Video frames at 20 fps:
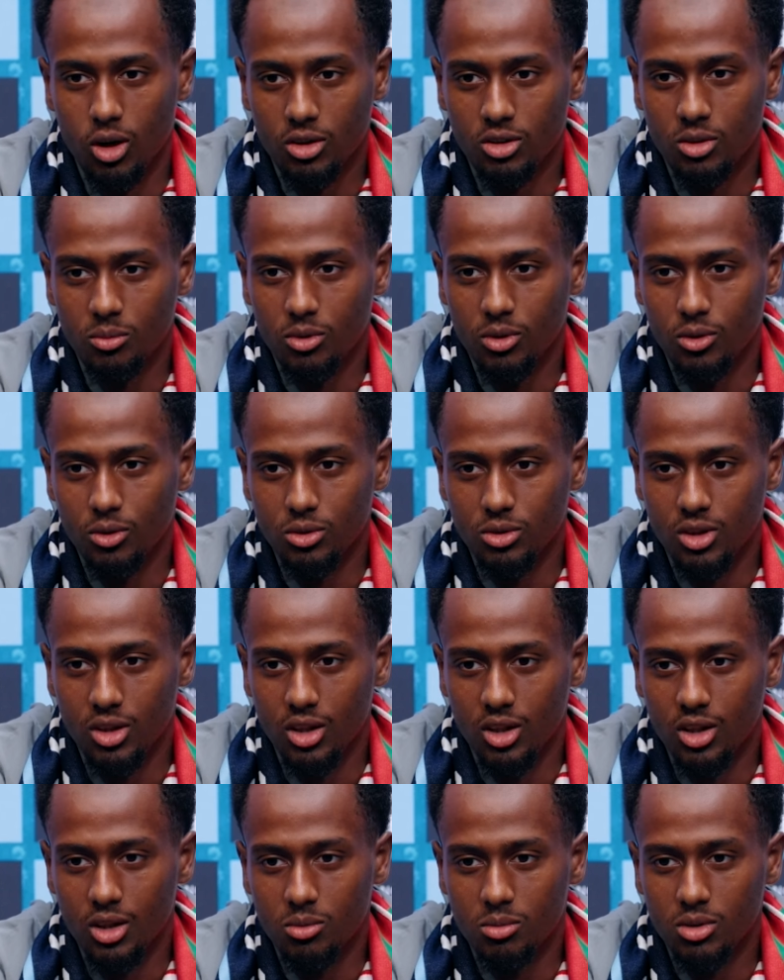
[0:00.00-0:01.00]
some of those
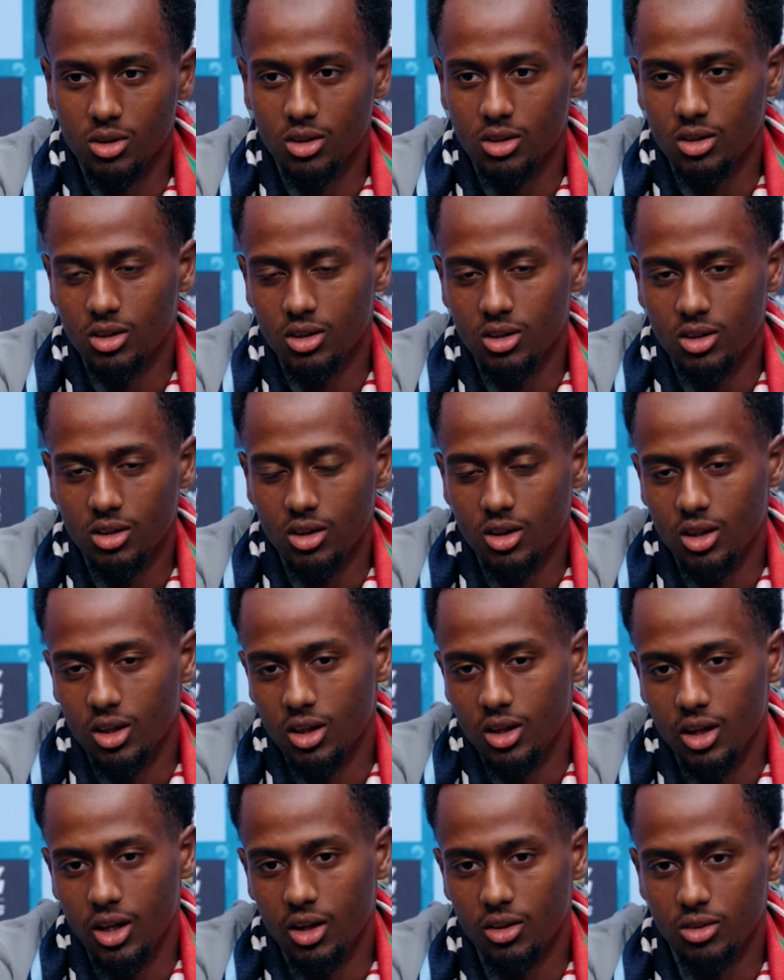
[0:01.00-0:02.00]
games, and
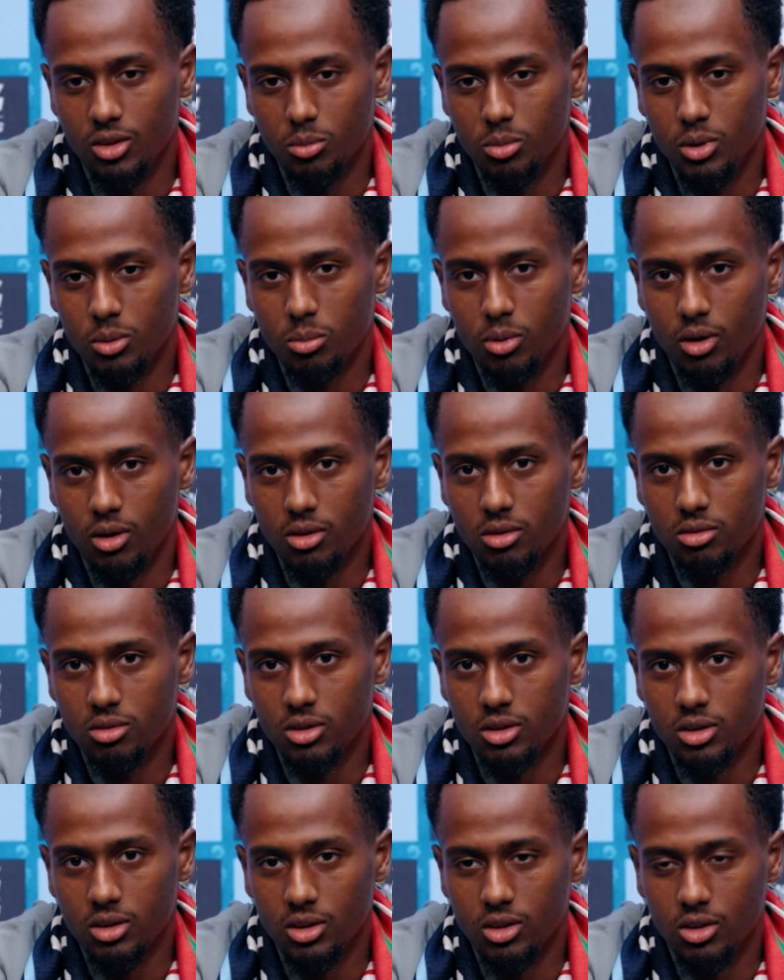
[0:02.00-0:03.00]
now to be a part of
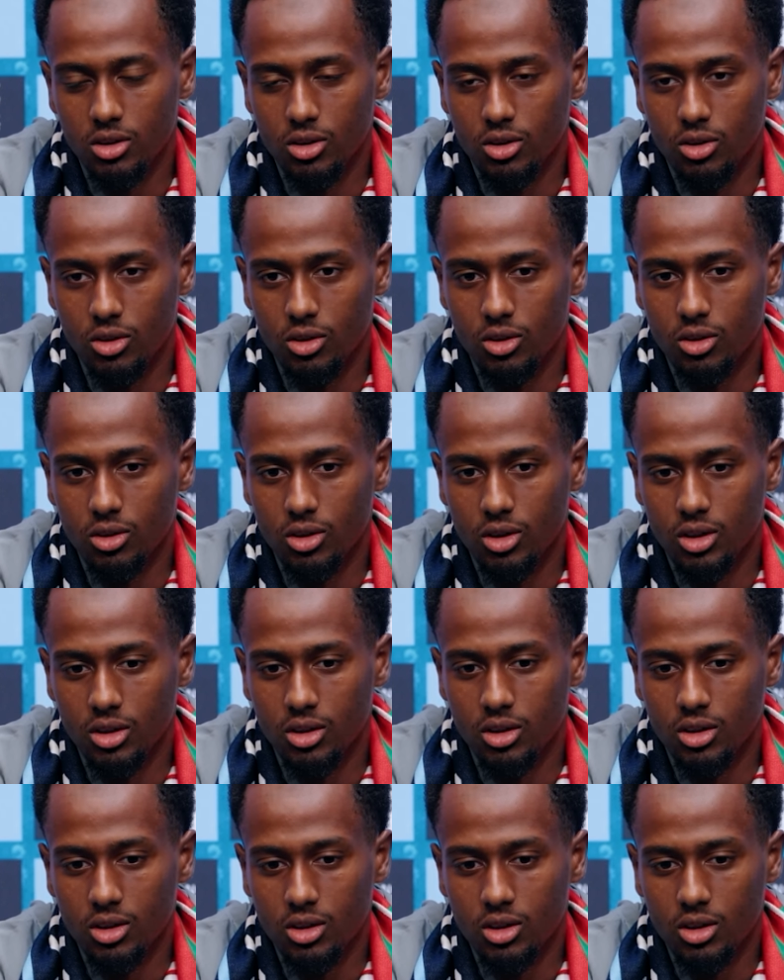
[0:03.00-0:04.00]
it, you know,
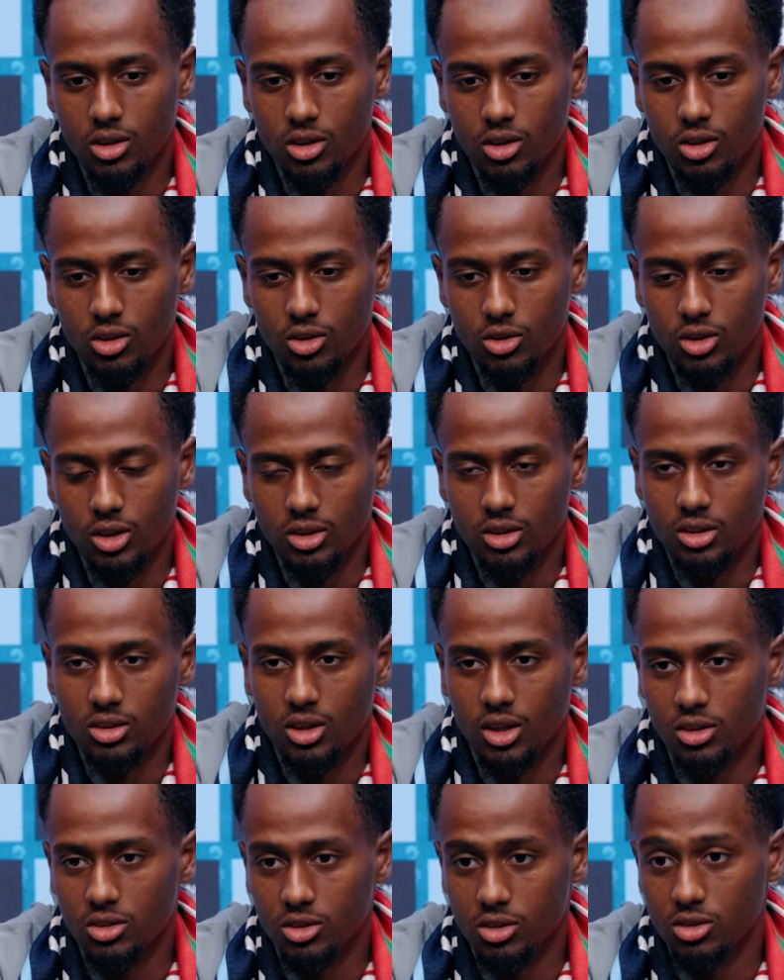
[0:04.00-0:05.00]
and you know, you get to
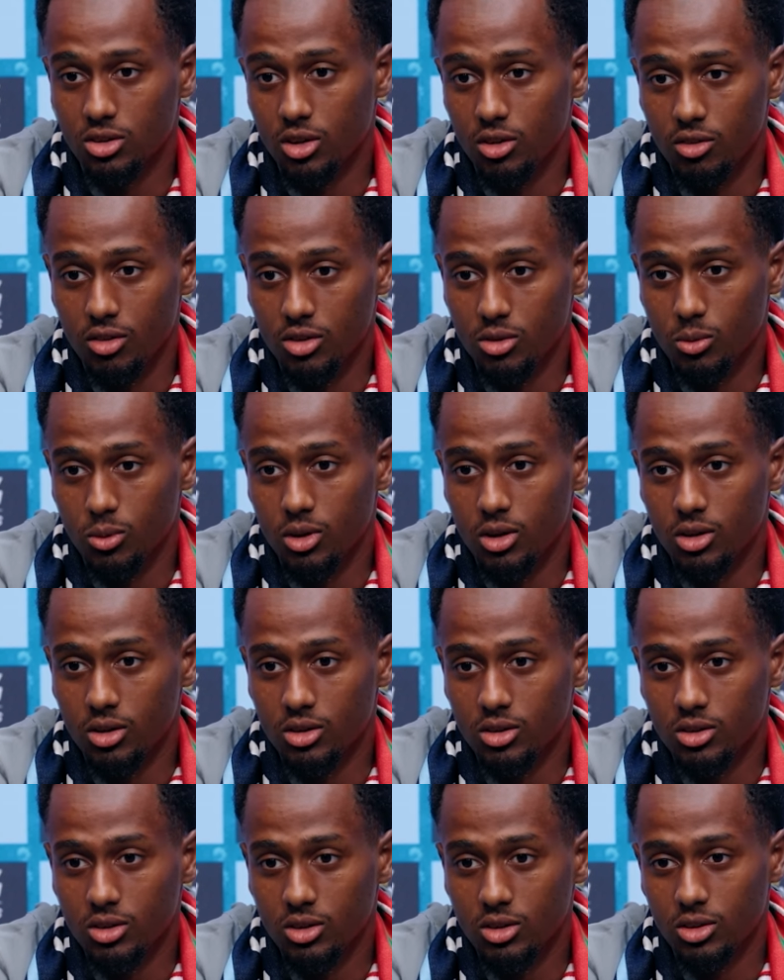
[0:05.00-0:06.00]
test yourself as well.
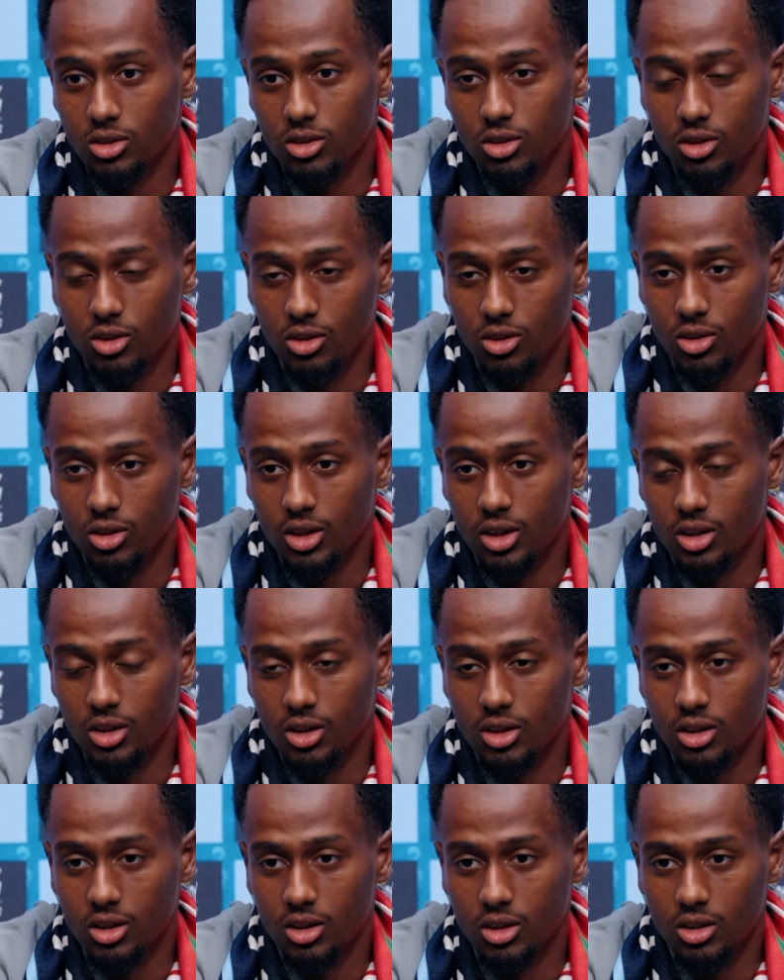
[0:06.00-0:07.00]
You know,
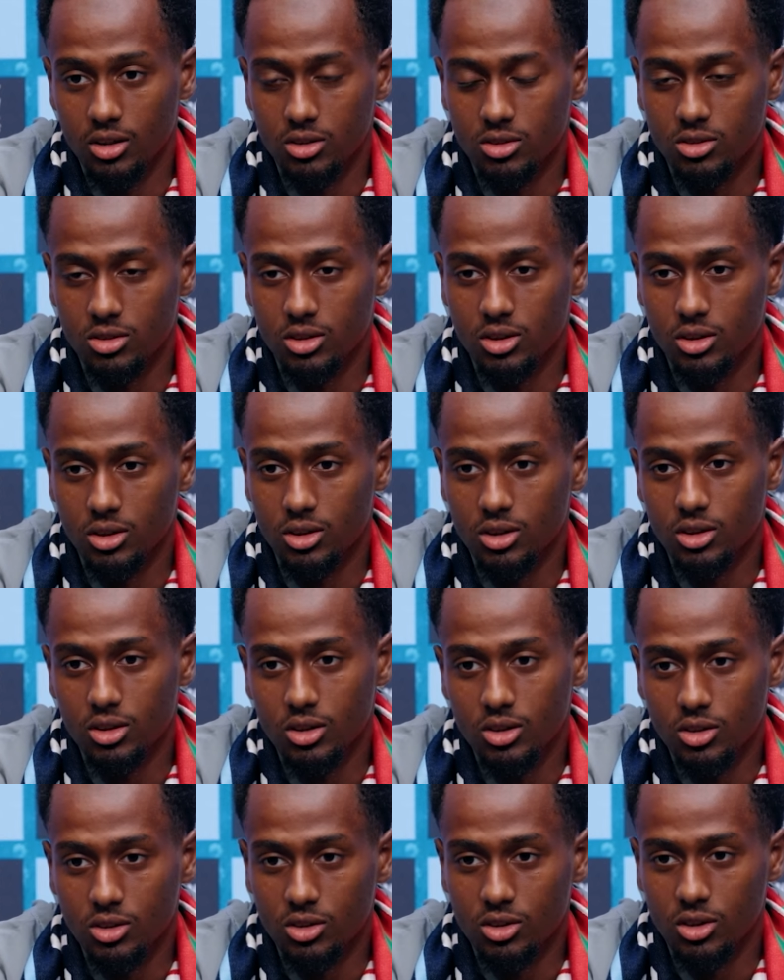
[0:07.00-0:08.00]
see
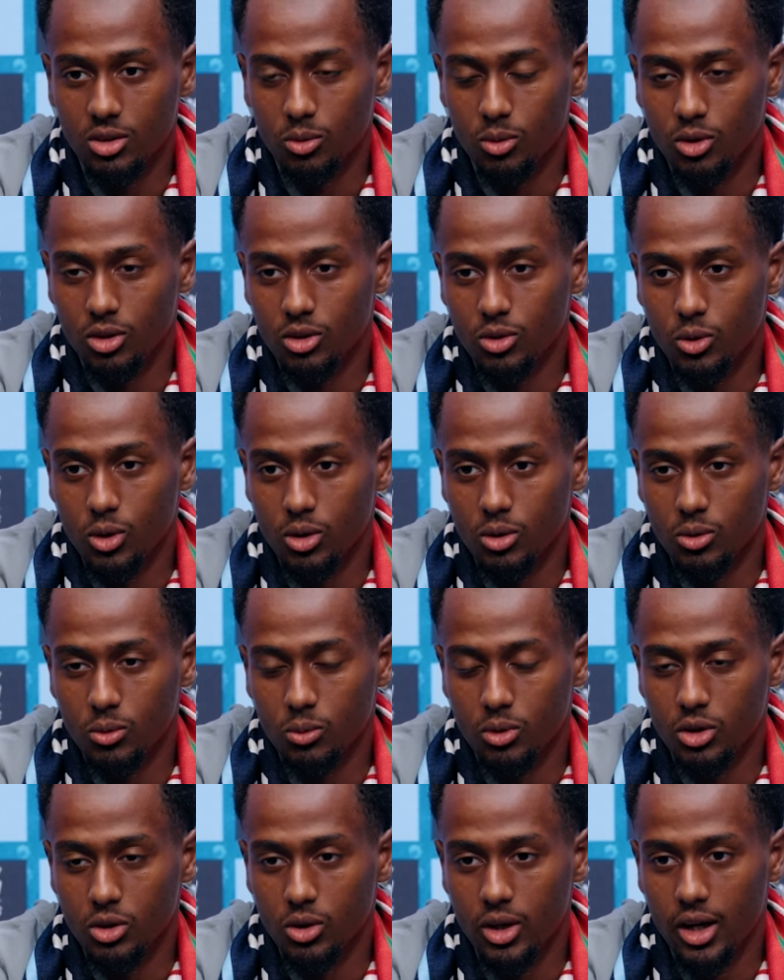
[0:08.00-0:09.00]
where you're
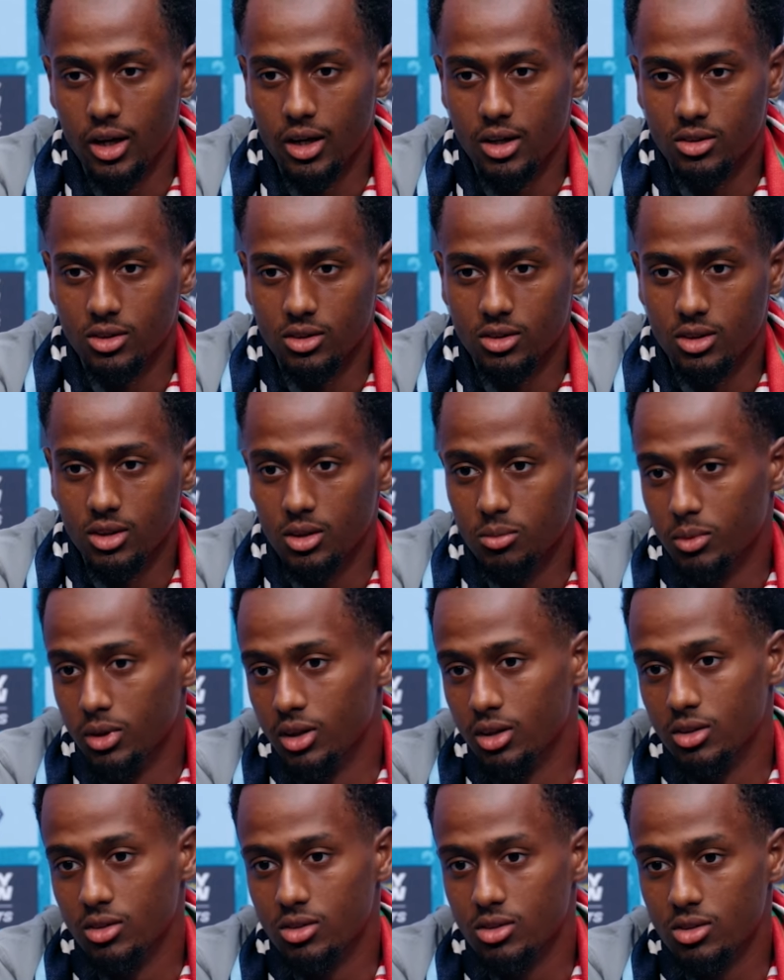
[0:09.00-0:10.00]
at as a team
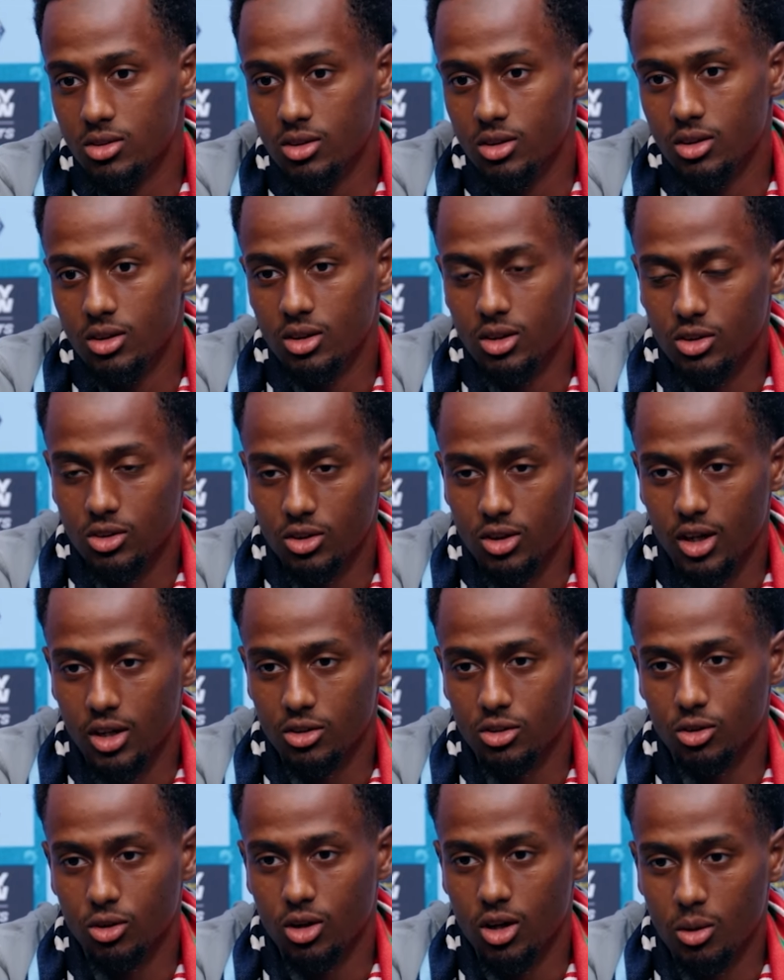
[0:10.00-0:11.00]
against
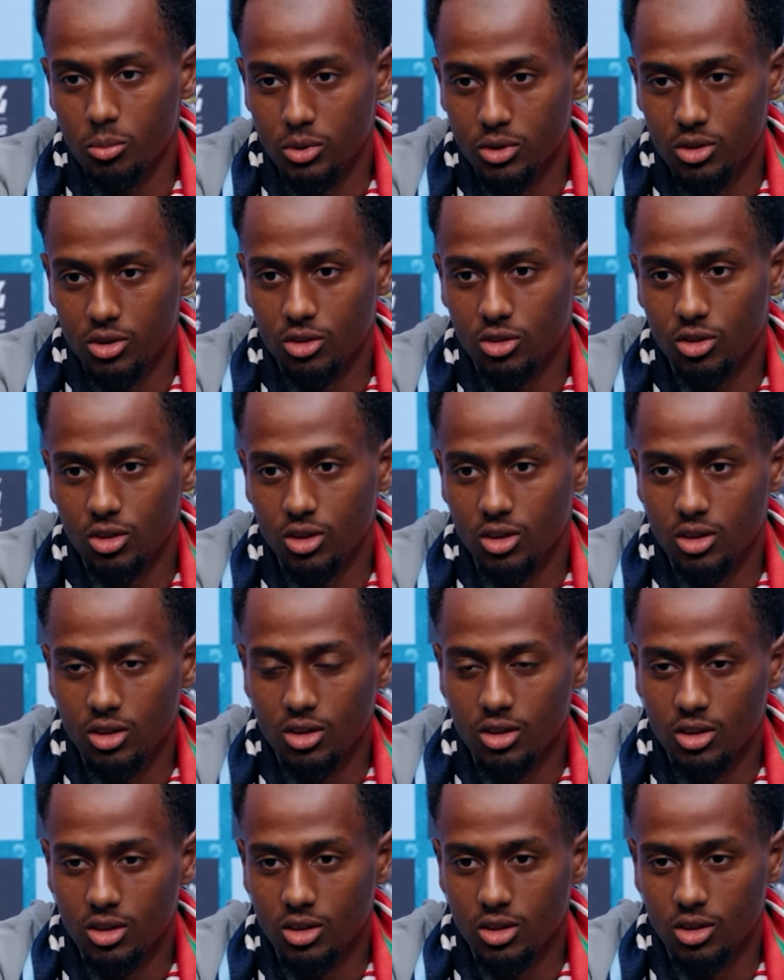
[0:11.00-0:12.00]
international competition.
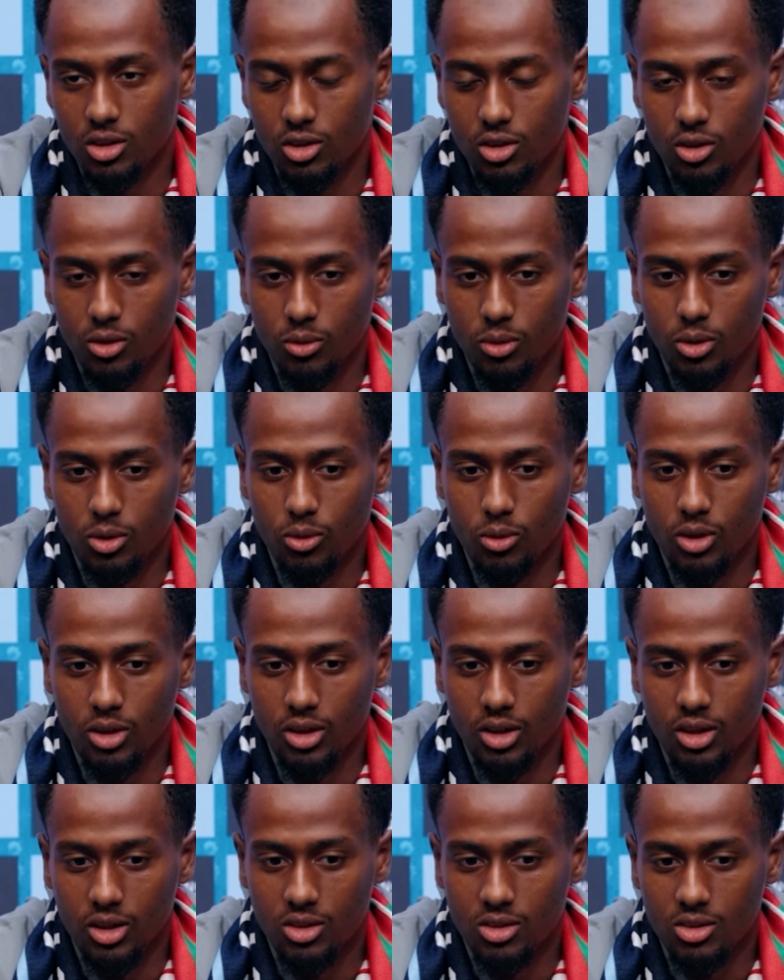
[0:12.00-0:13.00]
You know, we're going
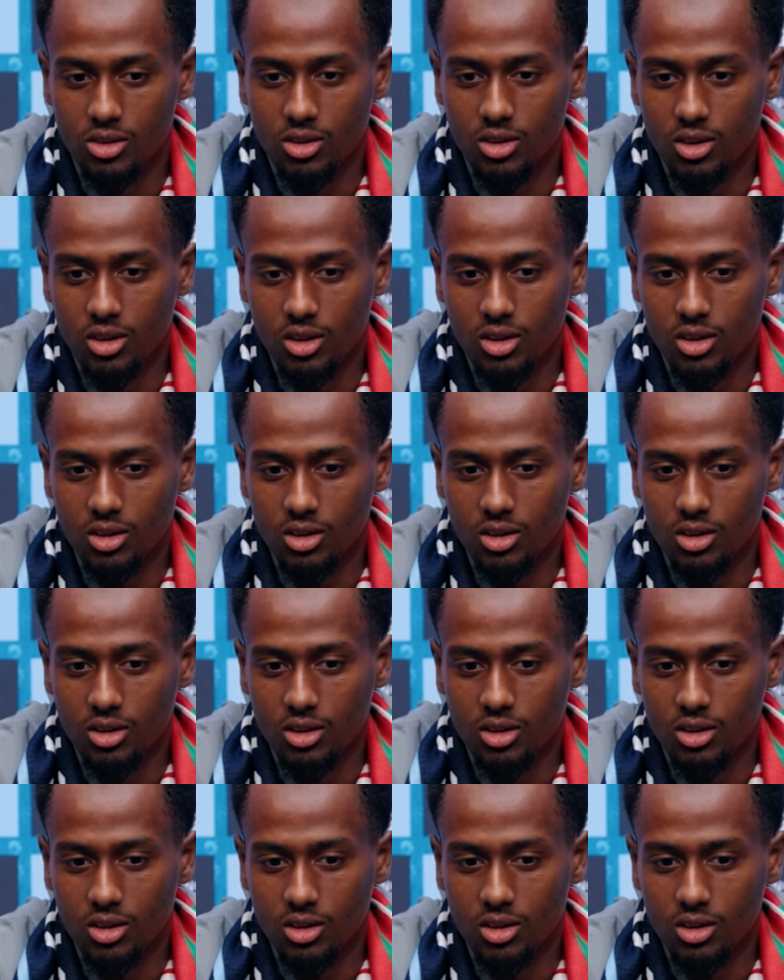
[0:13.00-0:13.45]
against